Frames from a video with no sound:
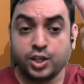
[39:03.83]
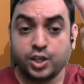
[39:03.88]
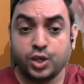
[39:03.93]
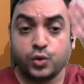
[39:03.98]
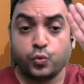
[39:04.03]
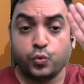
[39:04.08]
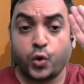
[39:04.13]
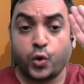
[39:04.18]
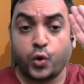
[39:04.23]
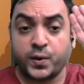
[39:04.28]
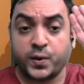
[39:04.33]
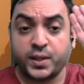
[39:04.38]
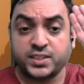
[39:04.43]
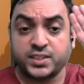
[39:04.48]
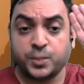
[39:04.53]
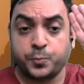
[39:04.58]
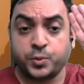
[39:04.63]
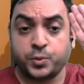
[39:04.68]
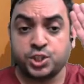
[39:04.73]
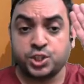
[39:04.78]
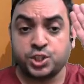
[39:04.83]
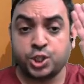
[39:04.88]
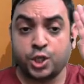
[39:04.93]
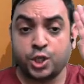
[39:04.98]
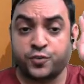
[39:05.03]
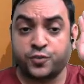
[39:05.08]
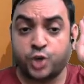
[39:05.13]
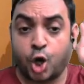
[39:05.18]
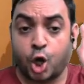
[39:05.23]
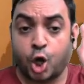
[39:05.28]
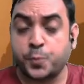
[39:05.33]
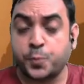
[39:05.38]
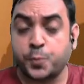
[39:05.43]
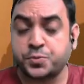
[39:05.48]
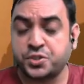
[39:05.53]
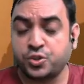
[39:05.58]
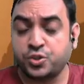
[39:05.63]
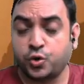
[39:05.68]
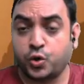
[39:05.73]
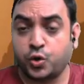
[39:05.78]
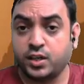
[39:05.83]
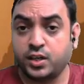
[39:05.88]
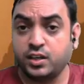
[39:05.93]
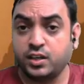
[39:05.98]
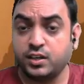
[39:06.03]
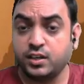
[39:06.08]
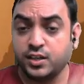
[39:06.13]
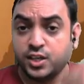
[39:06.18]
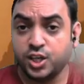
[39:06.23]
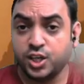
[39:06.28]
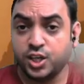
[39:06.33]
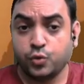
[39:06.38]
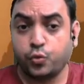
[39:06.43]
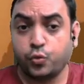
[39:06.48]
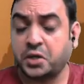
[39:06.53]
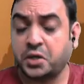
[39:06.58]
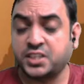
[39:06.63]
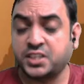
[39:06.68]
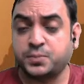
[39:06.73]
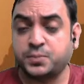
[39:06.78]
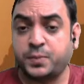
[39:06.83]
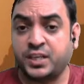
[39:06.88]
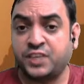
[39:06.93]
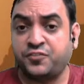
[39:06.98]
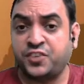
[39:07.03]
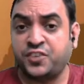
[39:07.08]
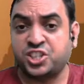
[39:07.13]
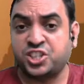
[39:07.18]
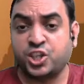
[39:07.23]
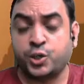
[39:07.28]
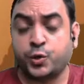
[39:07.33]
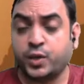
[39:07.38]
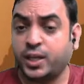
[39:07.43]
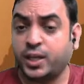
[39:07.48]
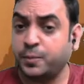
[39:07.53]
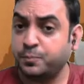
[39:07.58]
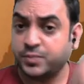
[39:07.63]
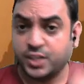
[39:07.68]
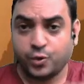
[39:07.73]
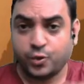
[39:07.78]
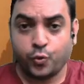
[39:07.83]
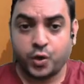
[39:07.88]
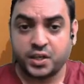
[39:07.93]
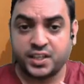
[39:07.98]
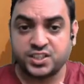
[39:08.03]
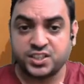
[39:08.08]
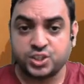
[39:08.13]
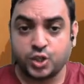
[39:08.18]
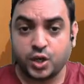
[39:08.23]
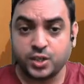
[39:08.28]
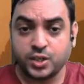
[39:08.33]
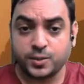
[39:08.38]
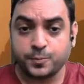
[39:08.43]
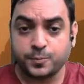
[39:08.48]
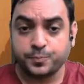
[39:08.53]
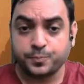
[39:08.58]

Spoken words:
What is the position of call option holder? What is beneficial to him? What is not?